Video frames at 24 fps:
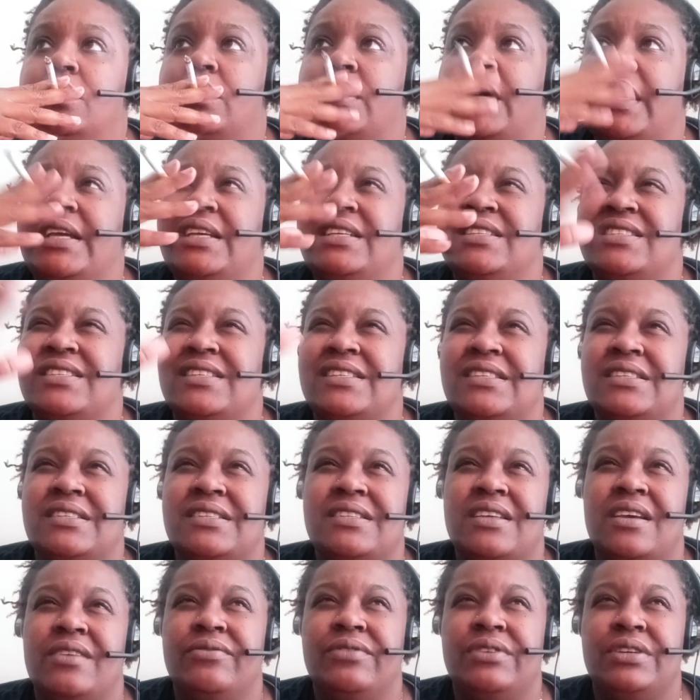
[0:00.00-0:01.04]
18,
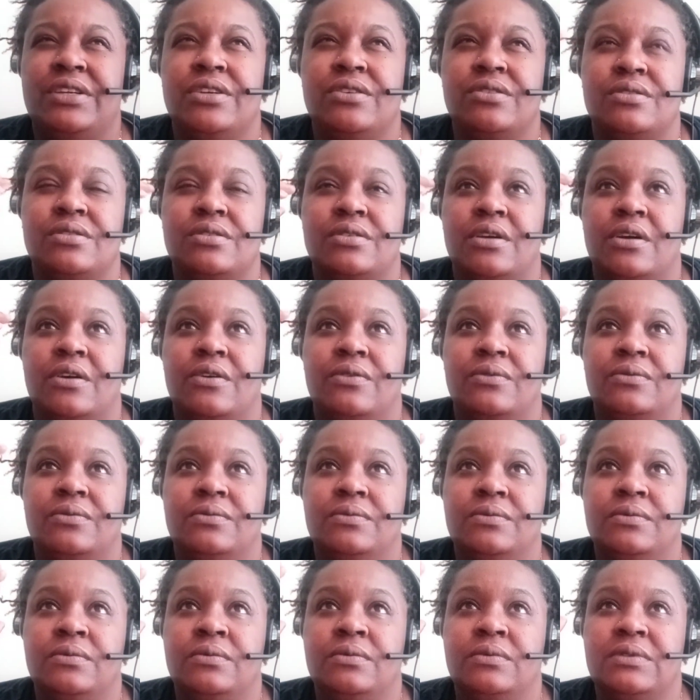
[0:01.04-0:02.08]
seven years ago.
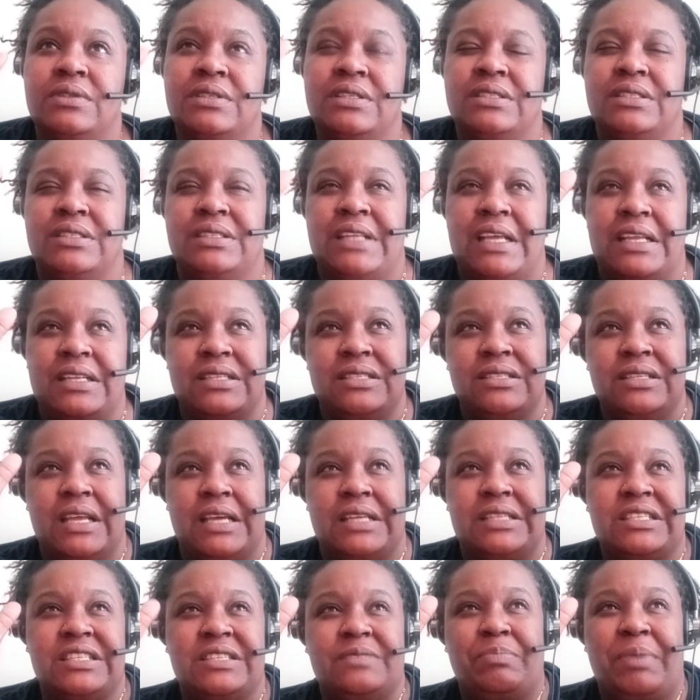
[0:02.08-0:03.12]
That
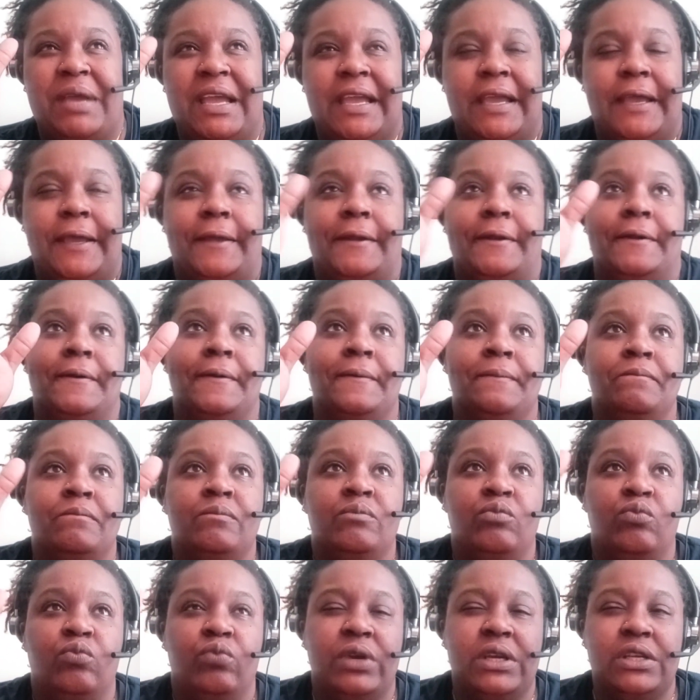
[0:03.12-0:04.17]
that span.
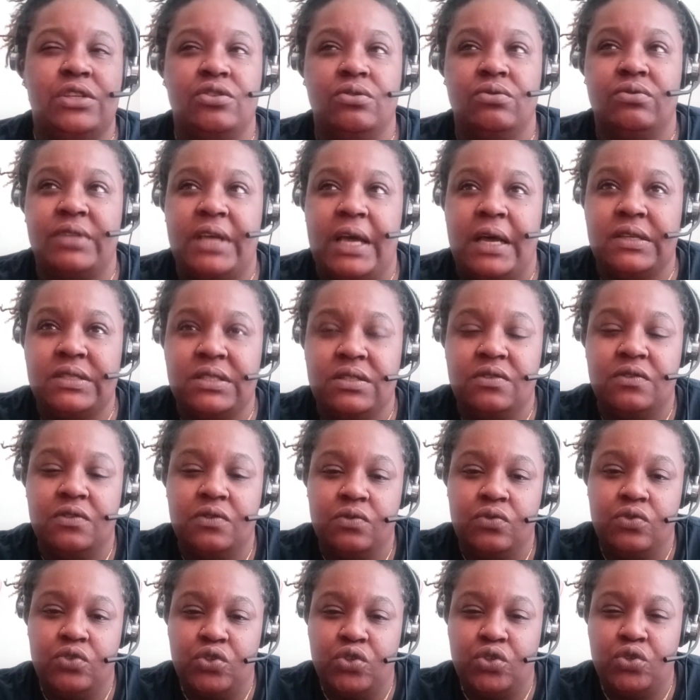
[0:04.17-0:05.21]
We in
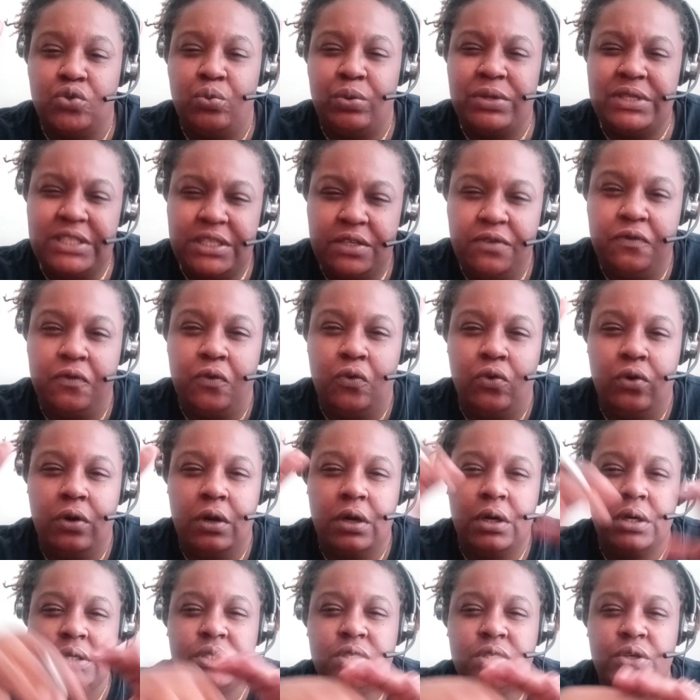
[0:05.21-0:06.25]

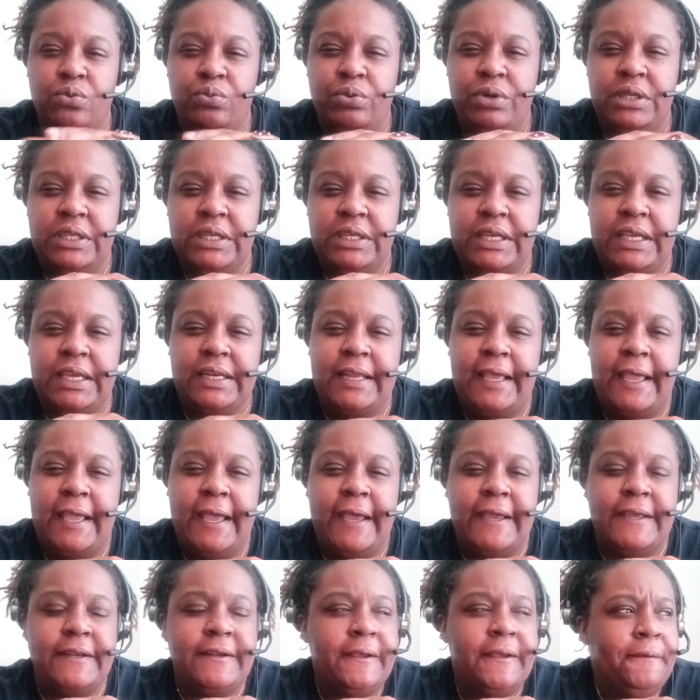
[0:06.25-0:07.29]
2024, so we're looking
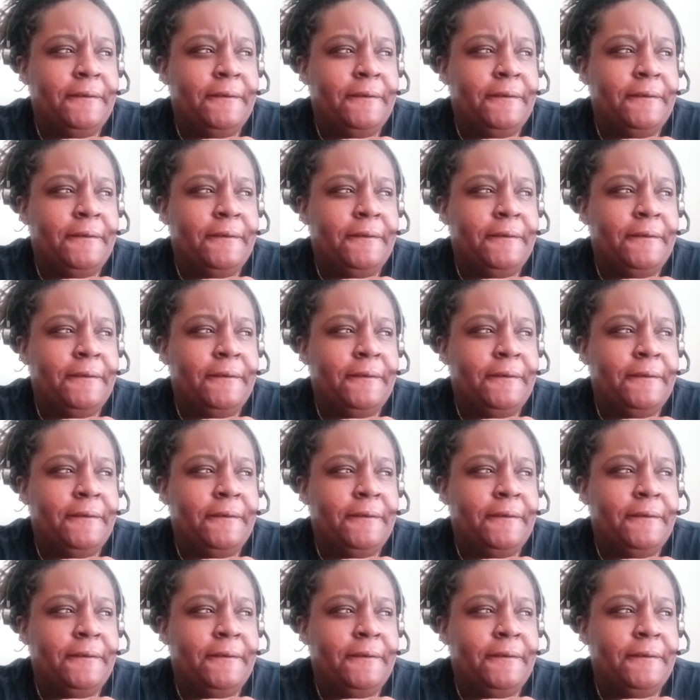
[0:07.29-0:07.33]
at